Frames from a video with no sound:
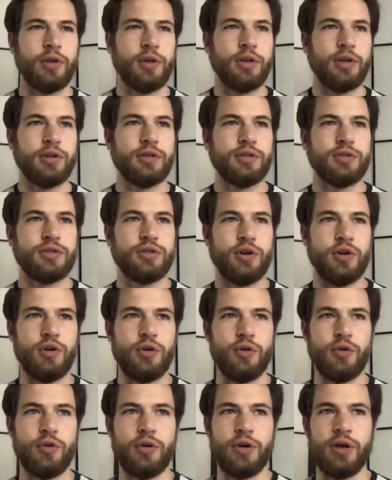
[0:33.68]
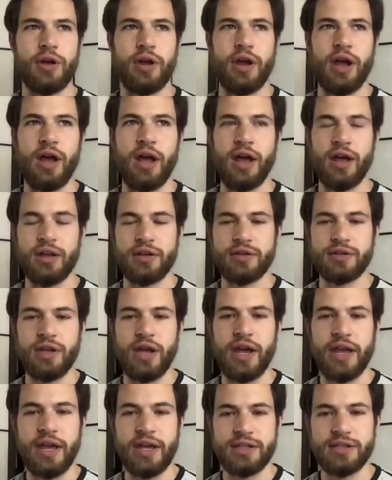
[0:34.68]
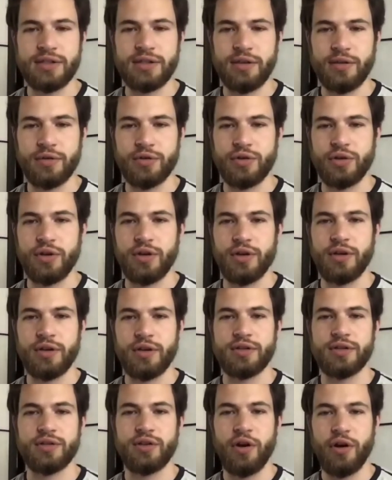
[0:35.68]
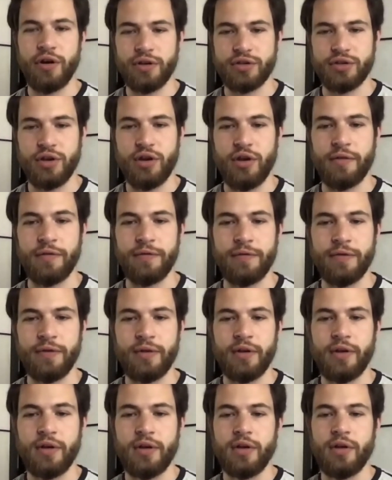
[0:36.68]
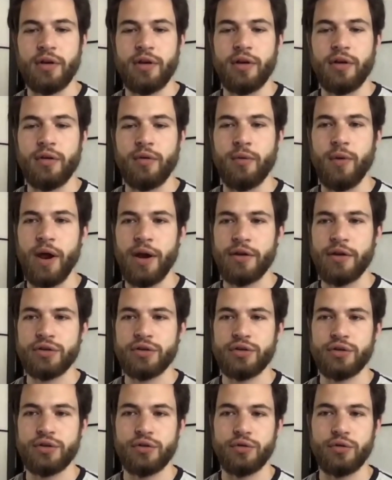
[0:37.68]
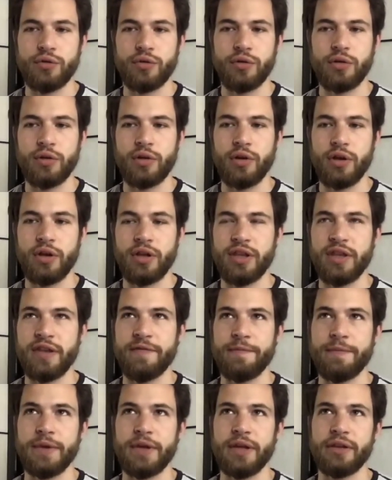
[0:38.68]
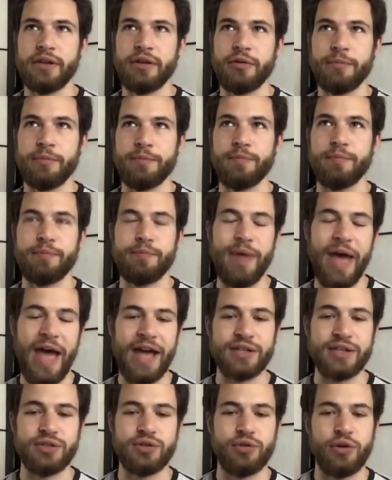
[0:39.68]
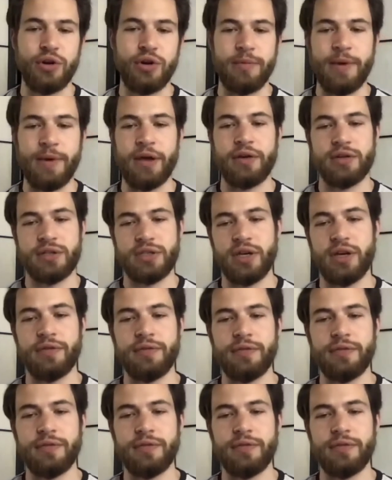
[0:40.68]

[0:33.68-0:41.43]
So I guess to start us off, why don't you give me a little backstory about yourself?